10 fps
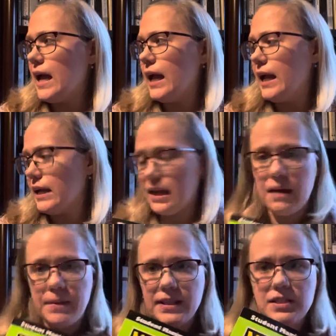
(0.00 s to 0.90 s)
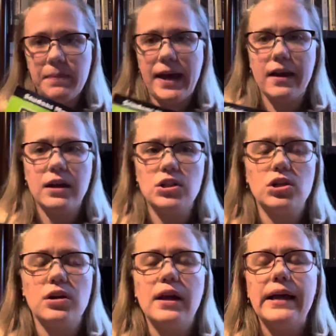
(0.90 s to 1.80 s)
It came in this package.
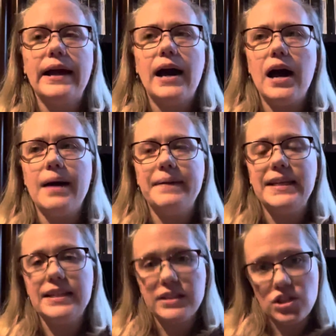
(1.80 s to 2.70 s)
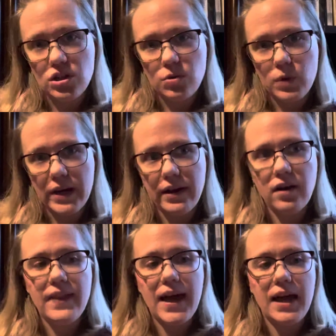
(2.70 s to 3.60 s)
And he did start working on
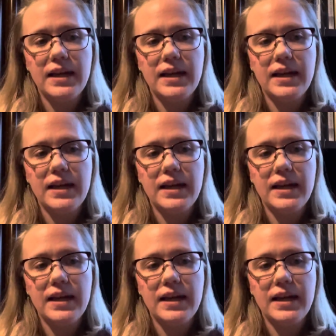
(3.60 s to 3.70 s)
that,